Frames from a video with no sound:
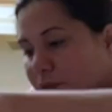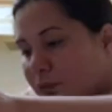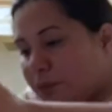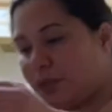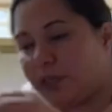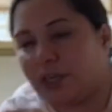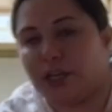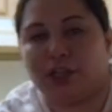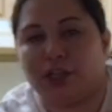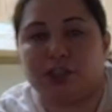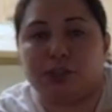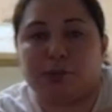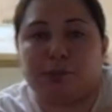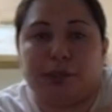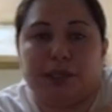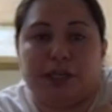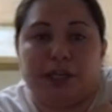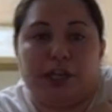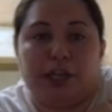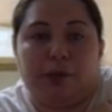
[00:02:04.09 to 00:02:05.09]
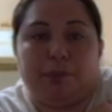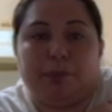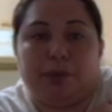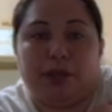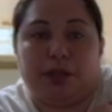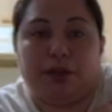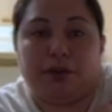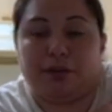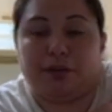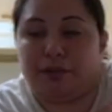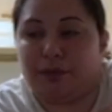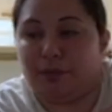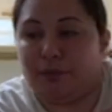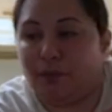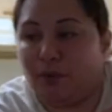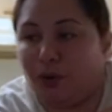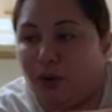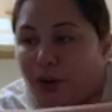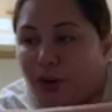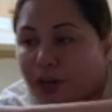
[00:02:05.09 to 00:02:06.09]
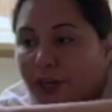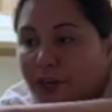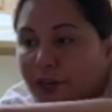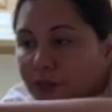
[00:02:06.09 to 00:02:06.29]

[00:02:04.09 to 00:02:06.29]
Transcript: We're gonna speed it up a little bit more.